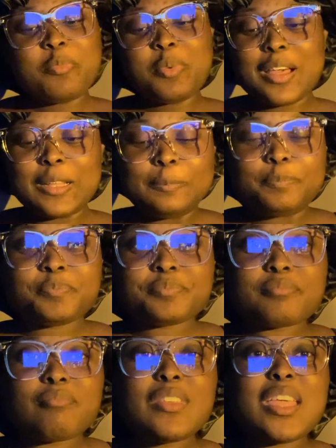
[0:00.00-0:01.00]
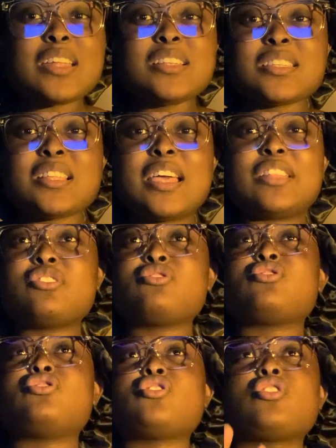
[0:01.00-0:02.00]
But it's like
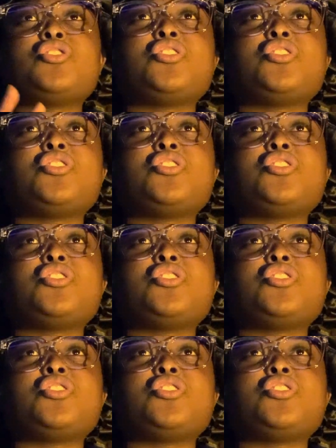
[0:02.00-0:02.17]
there's dirt under